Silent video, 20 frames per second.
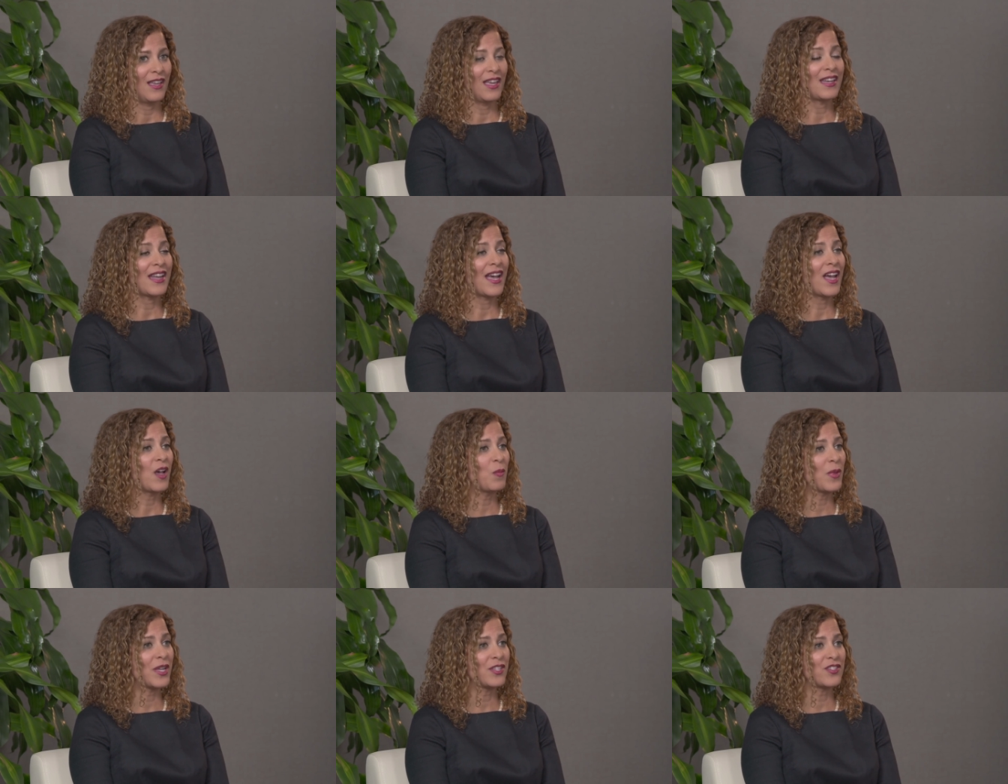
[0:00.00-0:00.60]
and
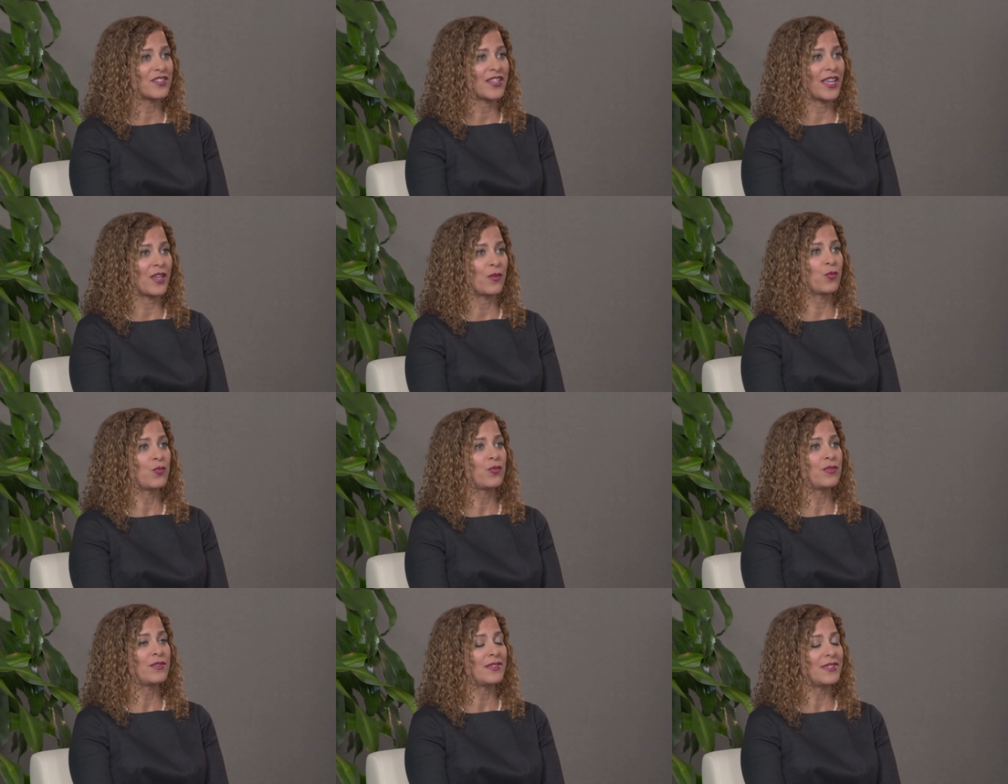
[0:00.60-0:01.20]
how much
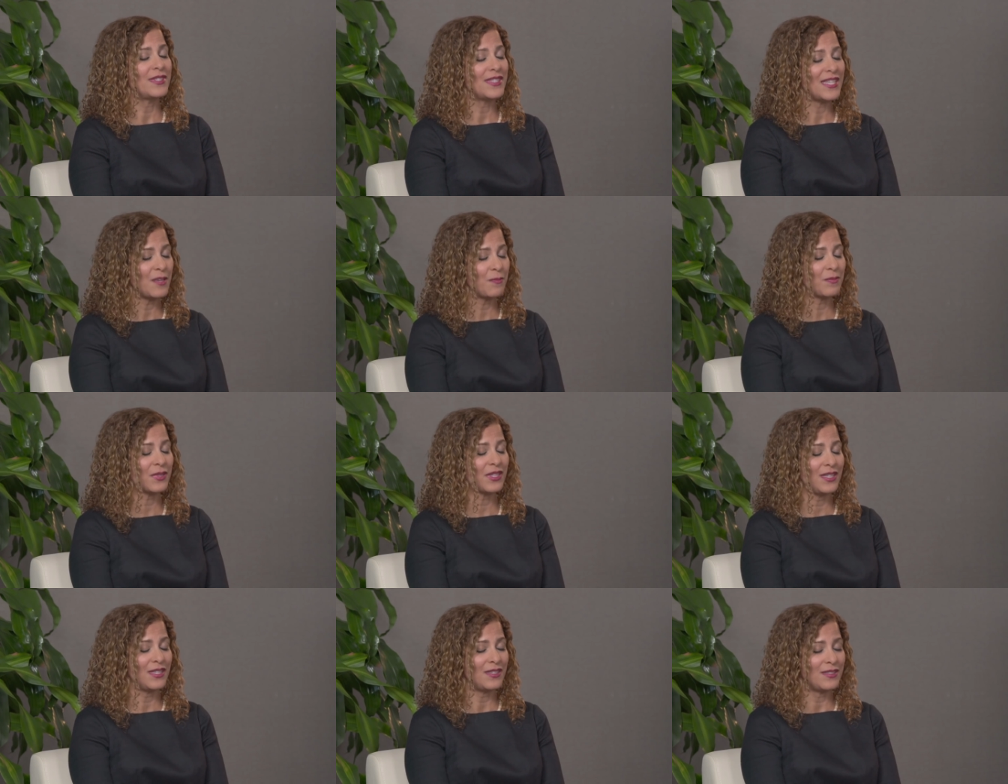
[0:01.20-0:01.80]
they
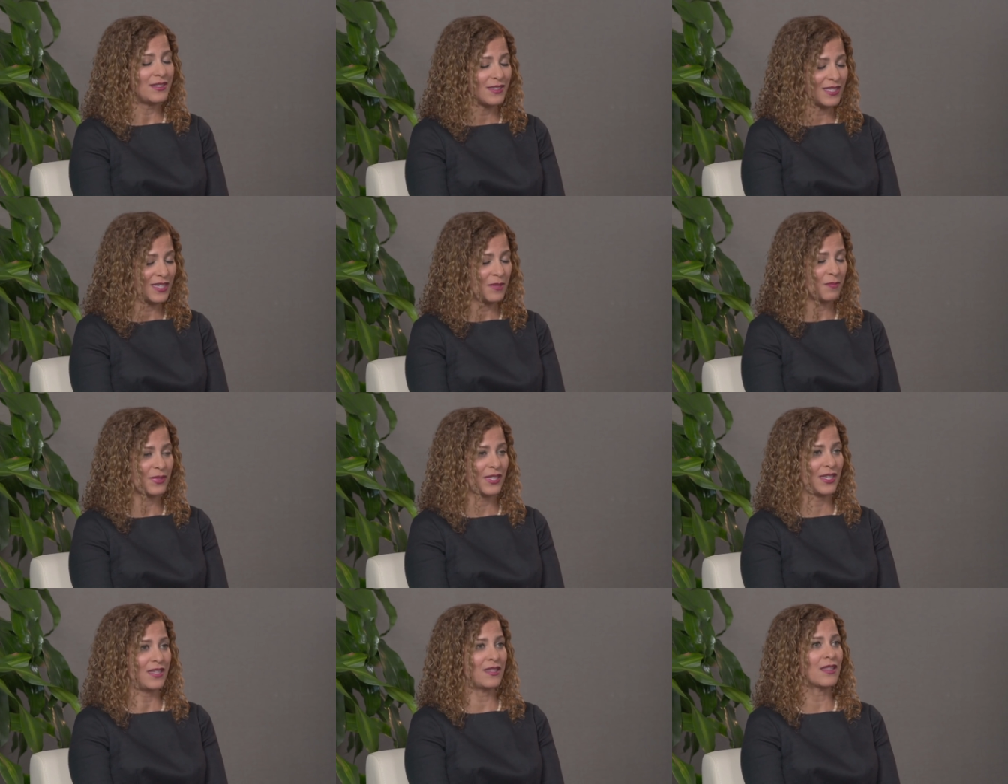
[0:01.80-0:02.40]
deeply,
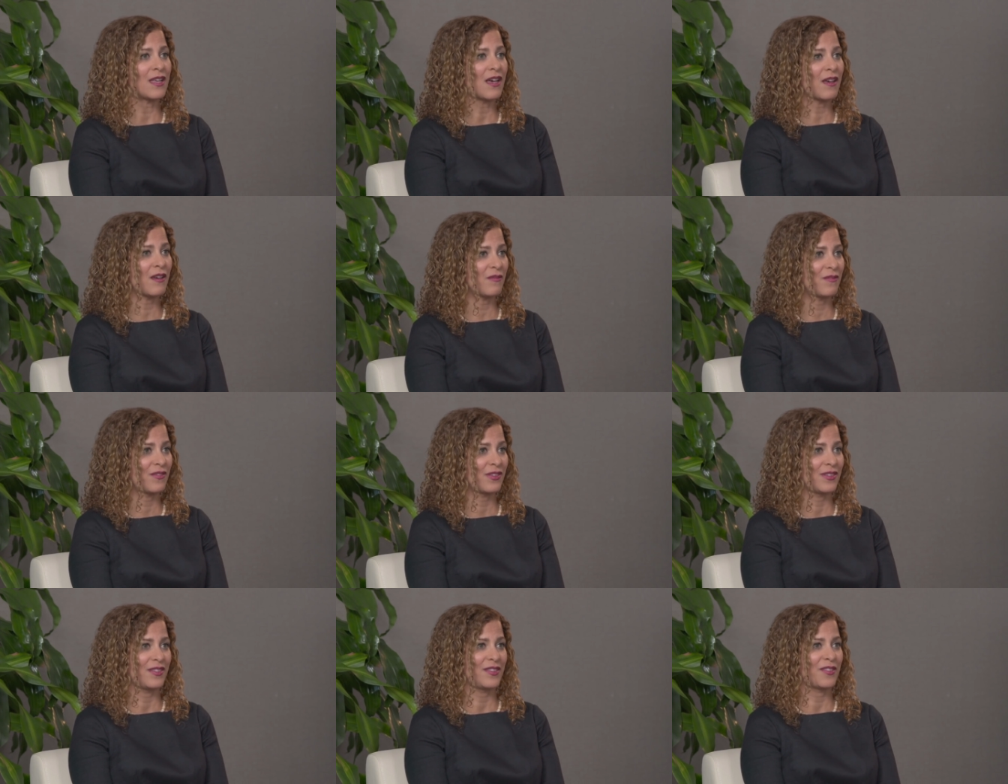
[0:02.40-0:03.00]
deeply
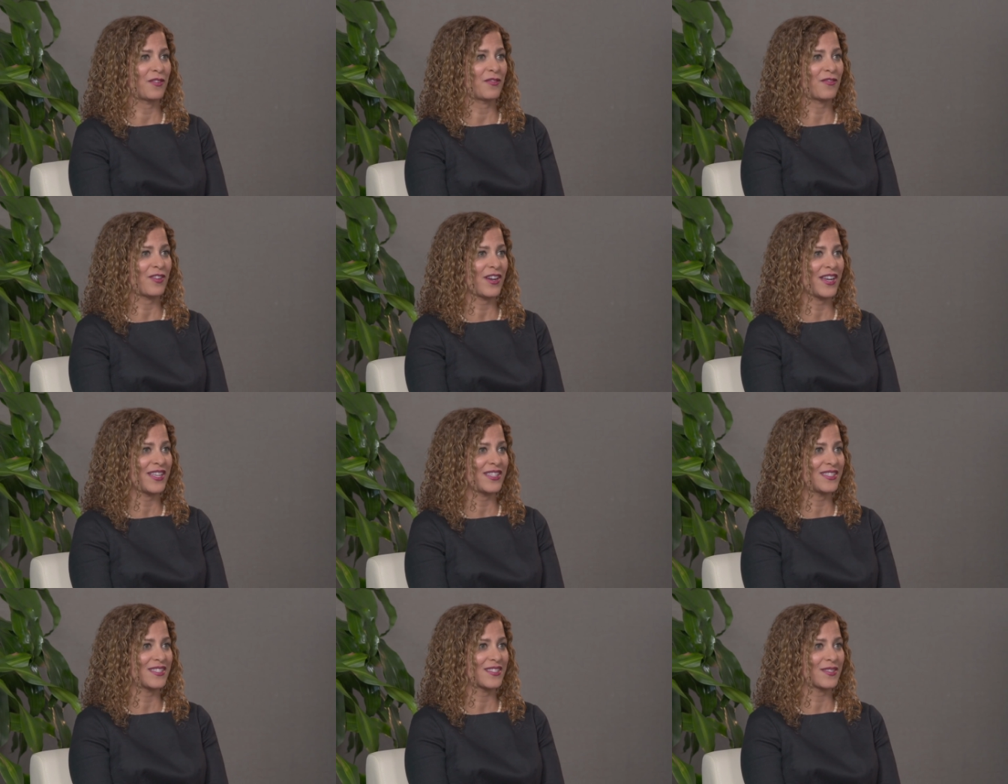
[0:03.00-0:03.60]
love the
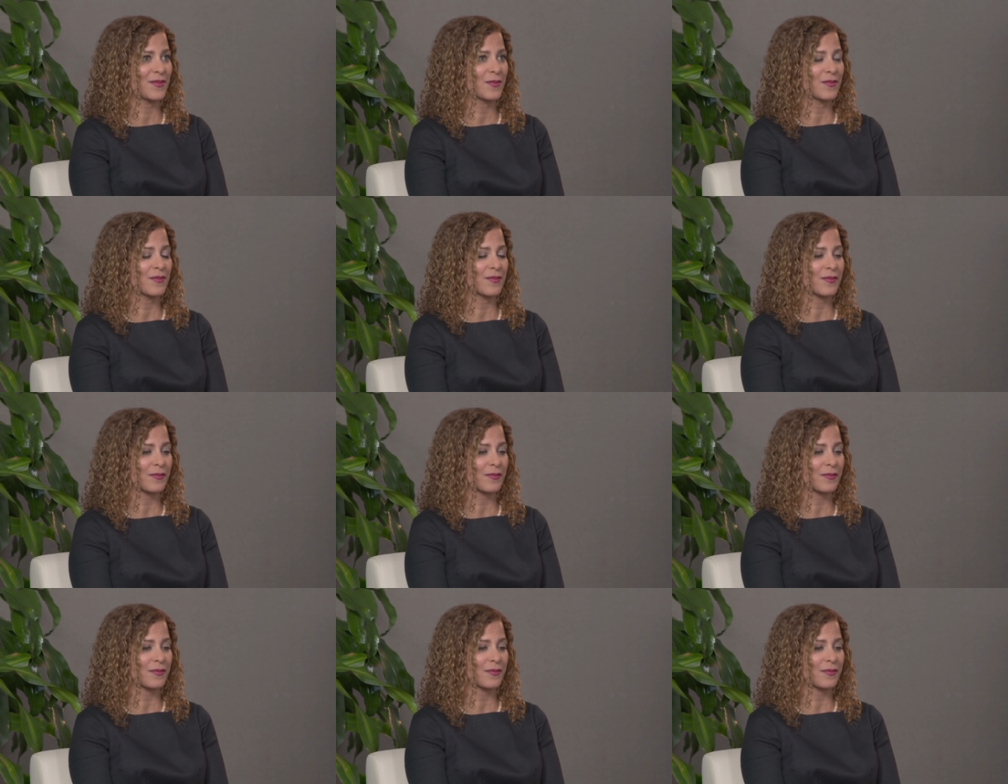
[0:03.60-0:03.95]
friends.